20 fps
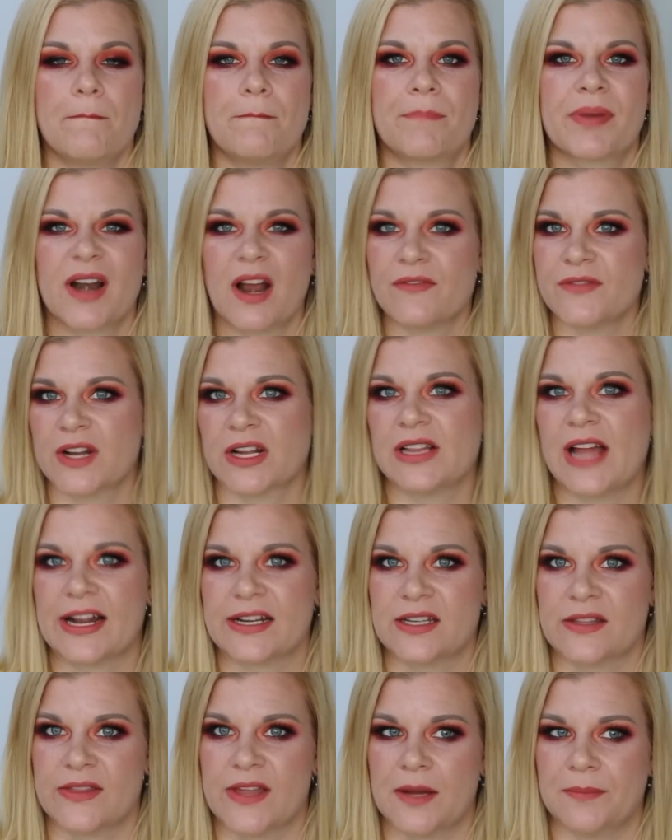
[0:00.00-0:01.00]
but I've
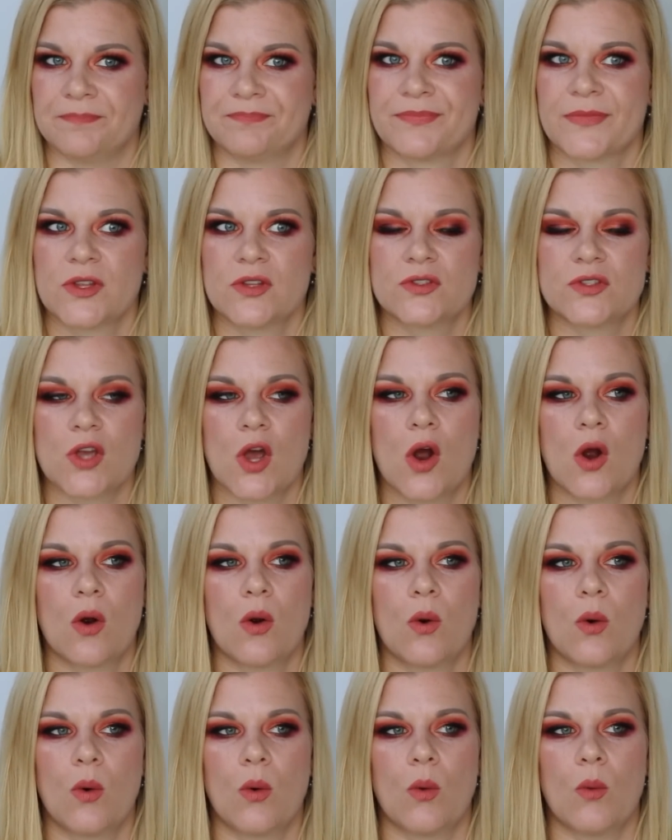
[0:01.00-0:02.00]
neglected them.
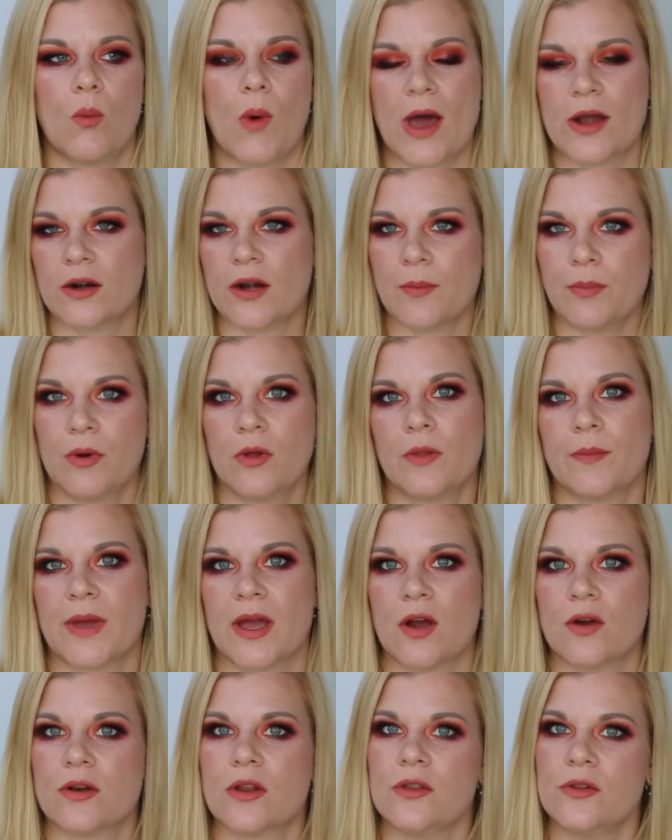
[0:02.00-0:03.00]
So why don't I pull them
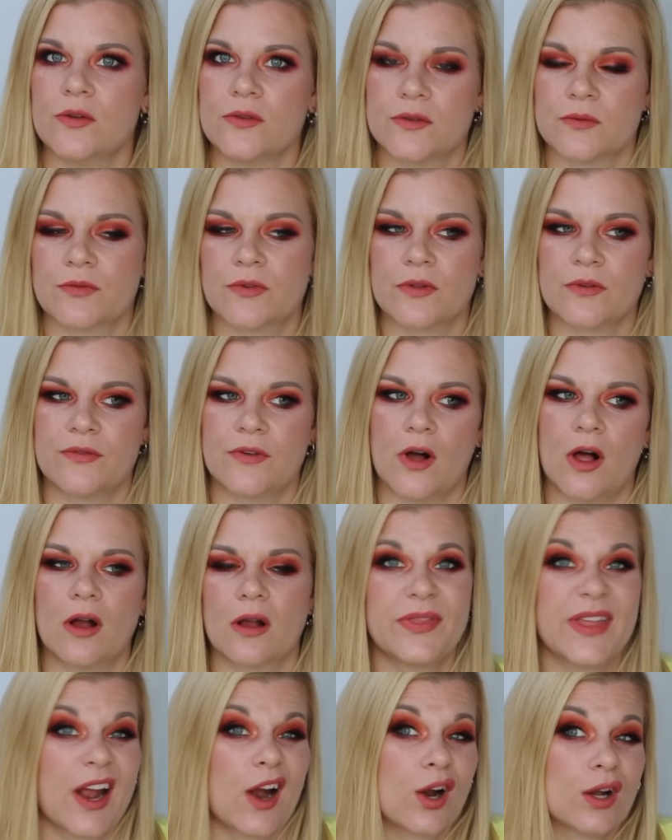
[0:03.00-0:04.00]
out, use them for the
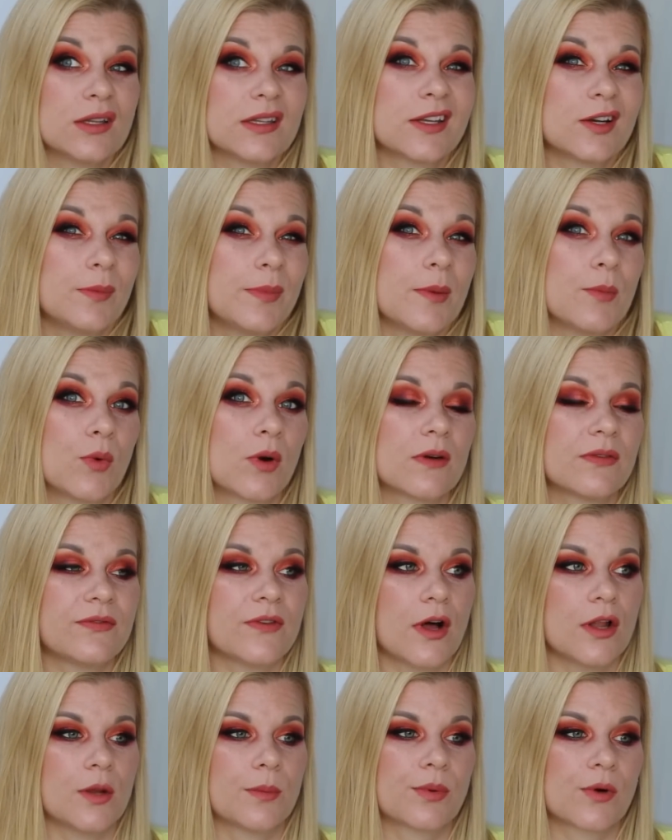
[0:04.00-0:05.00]
fall. They are a little bit more
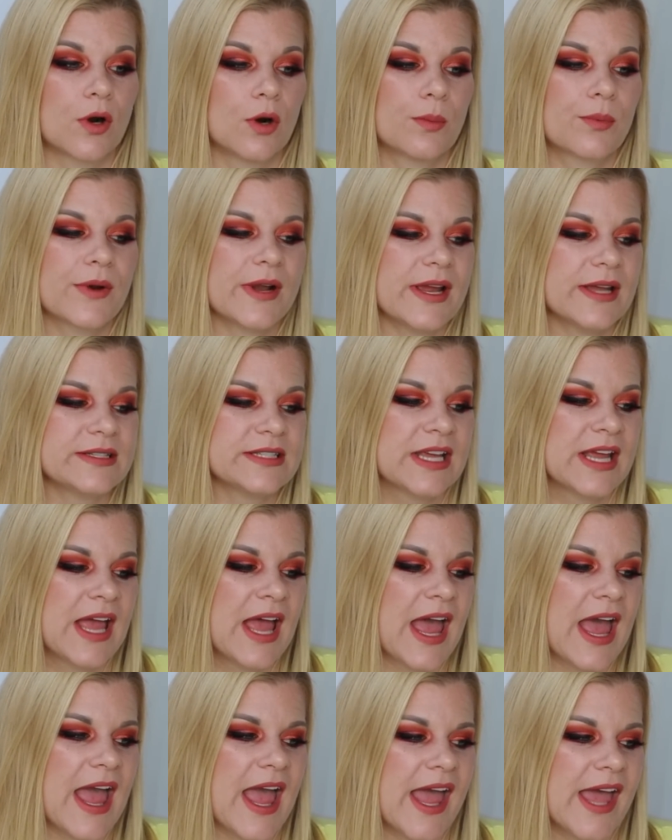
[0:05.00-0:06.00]
fall appropriate,
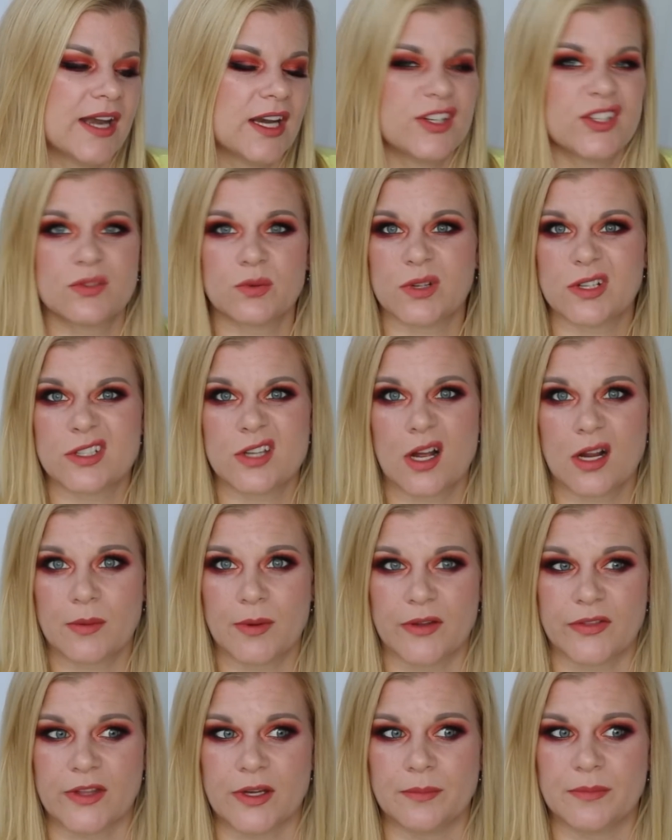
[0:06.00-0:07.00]
and I just want to talk
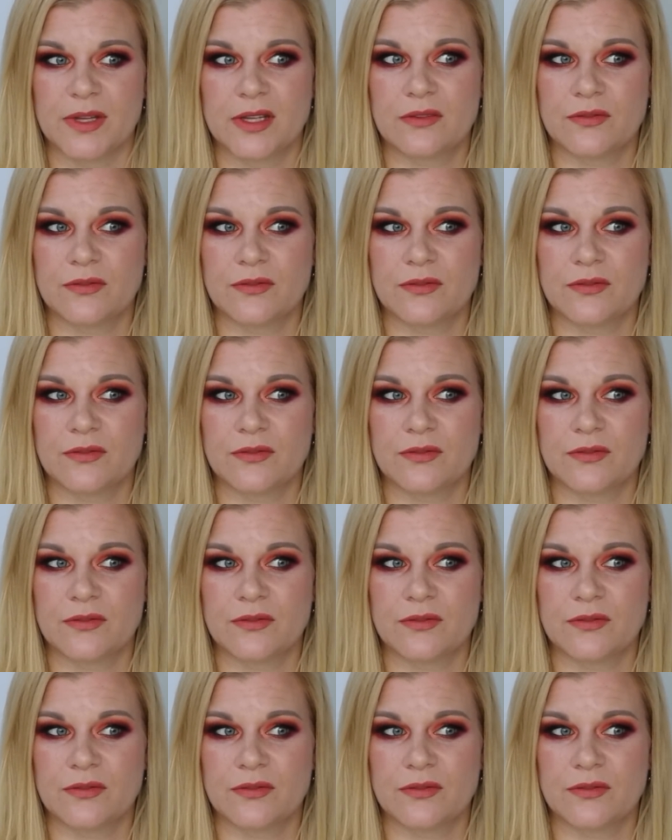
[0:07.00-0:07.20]
about them.